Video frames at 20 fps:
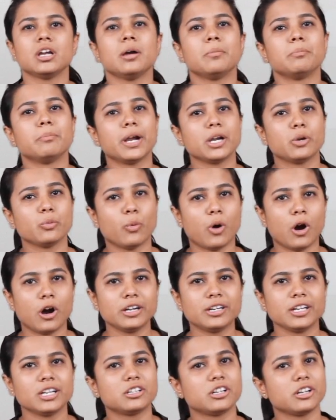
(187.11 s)
but
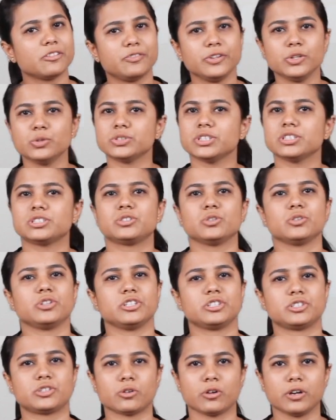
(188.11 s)
what it refuses to
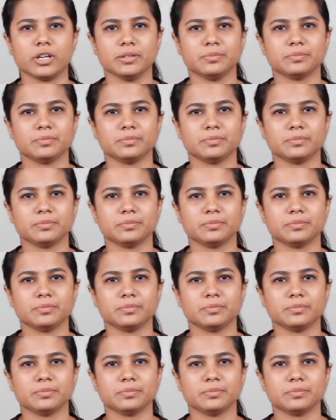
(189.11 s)
destroy."